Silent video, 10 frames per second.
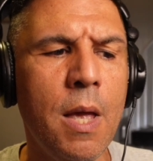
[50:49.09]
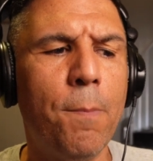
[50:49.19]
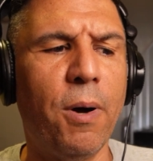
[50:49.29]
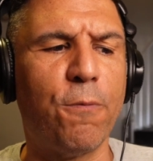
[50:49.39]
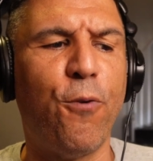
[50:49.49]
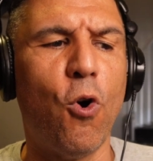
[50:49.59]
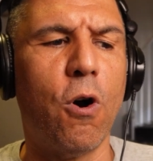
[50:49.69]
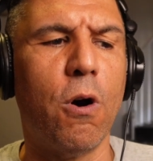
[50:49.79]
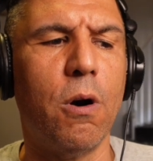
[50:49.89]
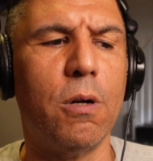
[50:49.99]
But
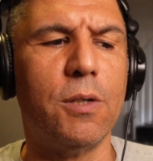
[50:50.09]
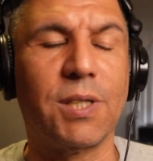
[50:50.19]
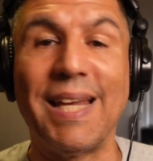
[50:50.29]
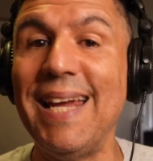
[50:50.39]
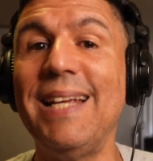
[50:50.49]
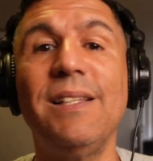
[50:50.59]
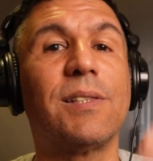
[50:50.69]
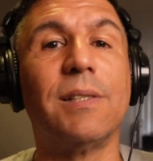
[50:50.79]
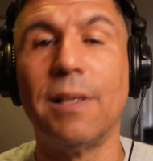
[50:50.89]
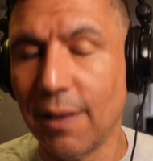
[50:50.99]
for
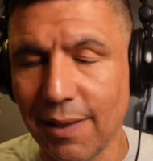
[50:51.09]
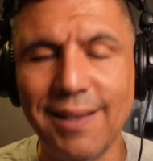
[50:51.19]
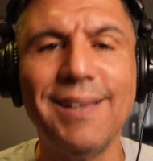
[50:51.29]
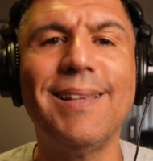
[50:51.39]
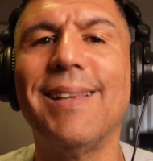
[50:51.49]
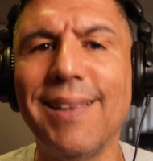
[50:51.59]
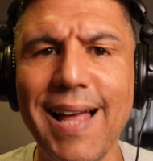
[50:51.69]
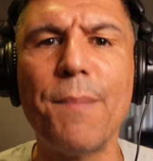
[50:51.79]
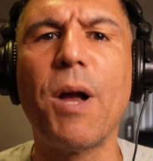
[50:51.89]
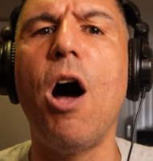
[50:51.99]
Skeens,
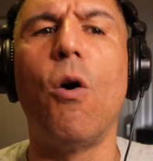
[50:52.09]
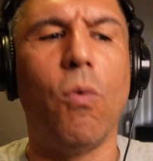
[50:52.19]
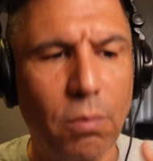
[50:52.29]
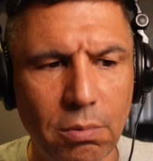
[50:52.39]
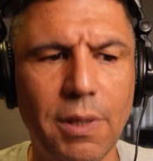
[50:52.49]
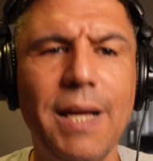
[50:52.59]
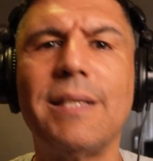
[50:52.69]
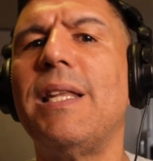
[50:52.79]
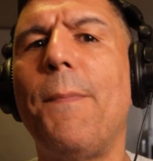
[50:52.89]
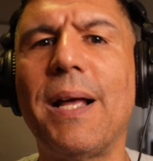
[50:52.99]
let him go.
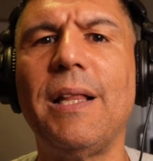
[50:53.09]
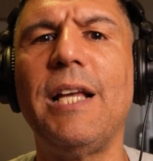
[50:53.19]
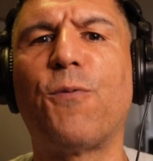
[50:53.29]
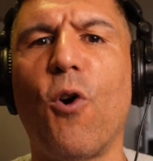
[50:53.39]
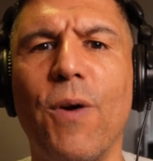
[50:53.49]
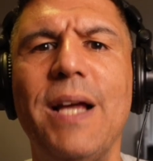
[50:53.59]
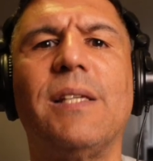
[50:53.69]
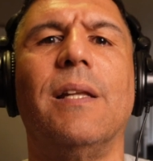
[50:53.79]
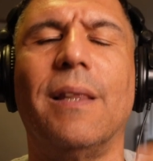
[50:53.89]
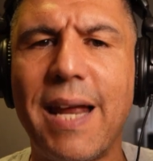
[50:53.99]
He's in the big leagues for a
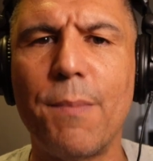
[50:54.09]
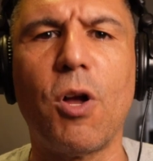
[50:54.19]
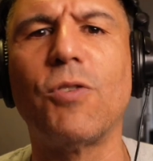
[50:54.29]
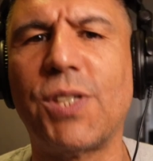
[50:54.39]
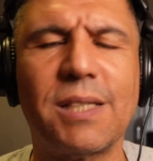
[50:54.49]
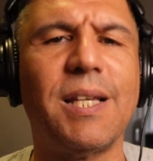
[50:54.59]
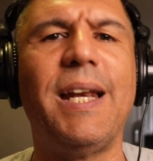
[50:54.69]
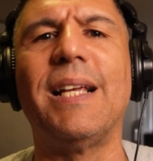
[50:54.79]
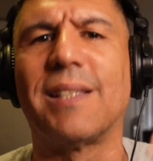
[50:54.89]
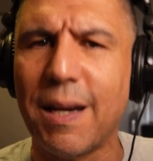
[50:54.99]
reason. Let him go six
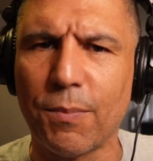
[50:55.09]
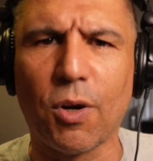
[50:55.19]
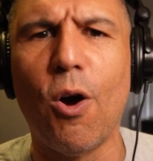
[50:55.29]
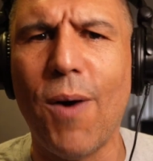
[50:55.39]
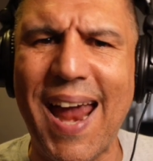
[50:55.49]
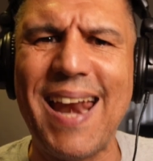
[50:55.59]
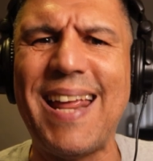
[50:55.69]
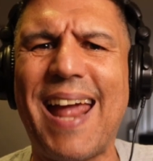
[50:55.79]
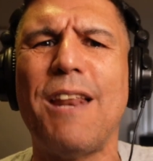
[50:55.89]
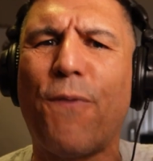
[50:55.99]
innings. Let him throw
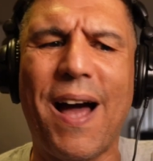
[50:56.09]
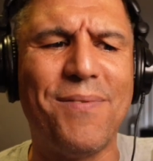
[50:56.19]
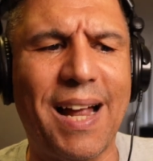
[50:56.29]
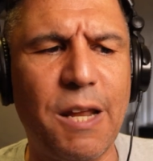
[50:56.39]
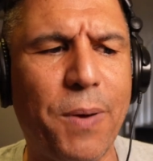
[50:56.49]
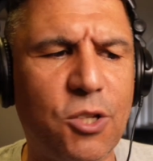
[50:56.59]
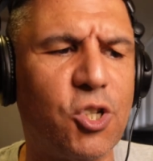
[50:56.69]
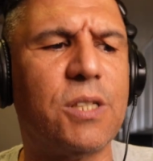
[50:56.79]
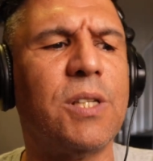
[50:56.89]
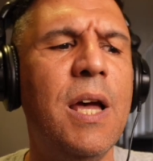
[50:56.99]
eighty, eighty-five, ninety
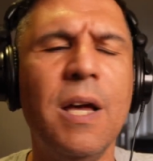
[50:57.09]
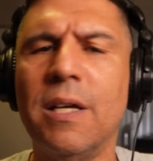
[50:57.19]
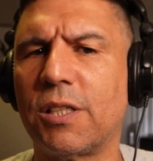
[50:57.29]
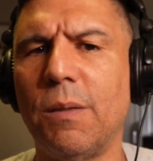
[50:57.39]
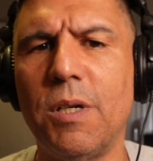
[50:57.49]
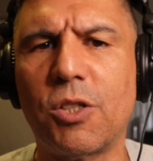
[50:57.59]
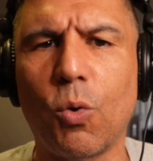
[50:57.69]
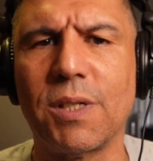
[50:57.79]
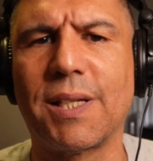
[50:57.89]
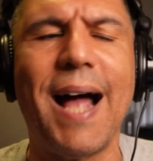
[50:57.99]
pitches, similar to
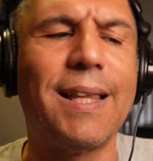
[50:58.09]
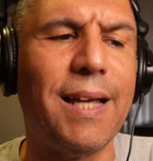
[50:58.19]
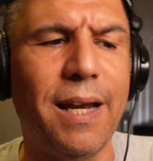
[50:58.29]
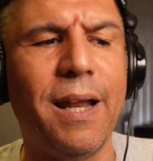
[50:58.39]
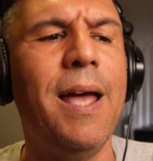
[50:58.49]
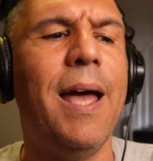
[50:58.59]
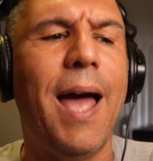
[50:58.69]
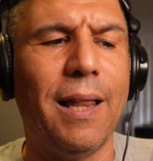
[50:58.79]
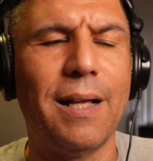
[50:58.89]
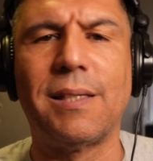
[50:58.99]
what Scott did.
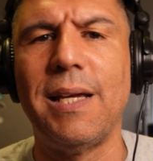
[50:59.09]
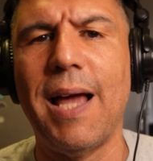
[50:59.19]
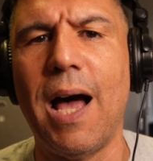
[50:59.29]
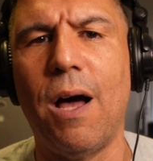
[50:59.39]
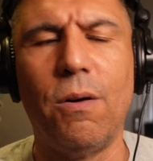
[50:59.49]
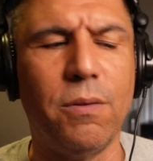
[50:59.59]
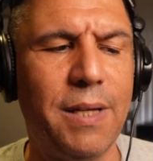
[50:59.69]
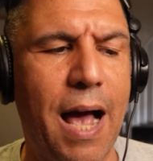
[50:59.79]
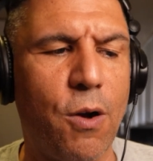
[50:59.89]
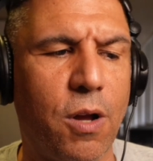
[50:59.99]
And let's see how
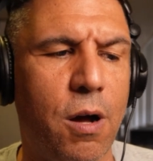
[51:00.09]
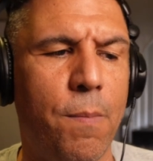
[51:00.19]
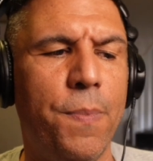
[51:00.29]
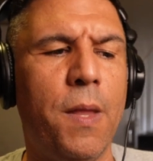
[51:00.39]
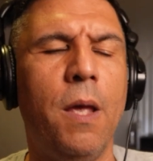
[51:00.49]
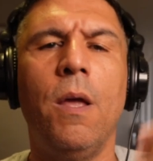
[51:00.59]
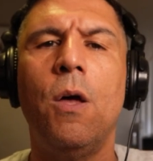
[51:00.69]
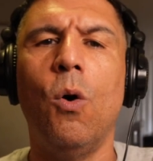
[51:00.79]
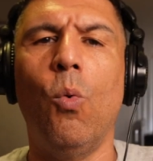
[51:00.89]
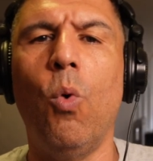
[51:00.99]
the outcome
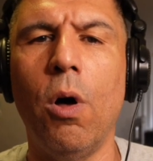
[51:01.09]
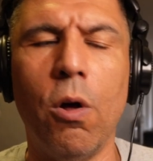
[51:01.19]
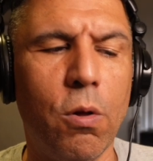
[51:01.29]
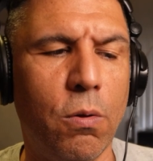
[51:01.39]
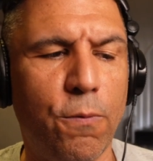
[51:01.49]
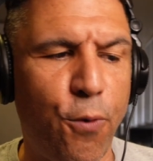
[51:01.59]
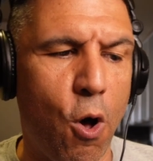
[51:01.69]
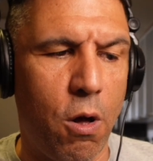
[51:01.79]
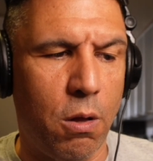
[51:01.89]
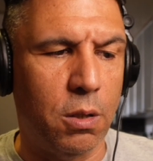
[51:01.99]
will
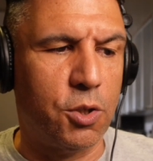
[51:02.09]
fall.